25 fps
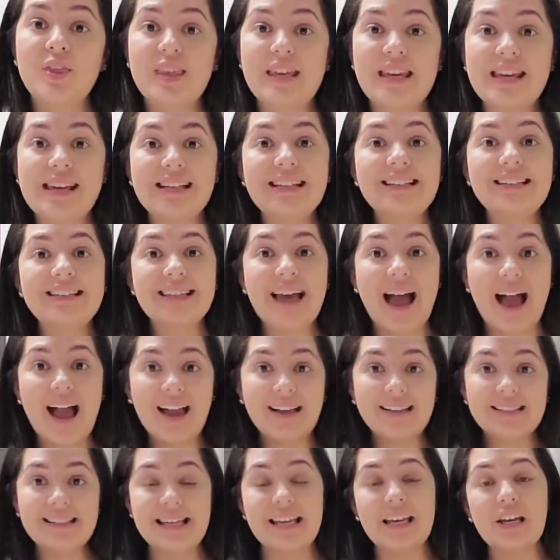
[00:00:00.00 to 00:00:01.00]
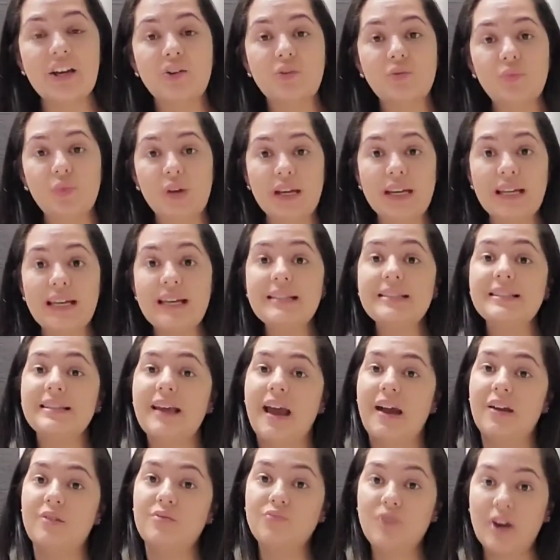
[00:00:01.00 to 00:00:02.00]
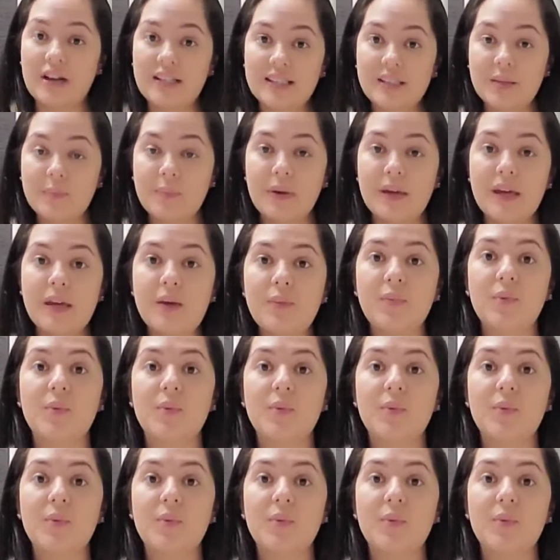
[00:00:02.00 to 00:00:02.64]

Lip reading: the exact ingredients and recipe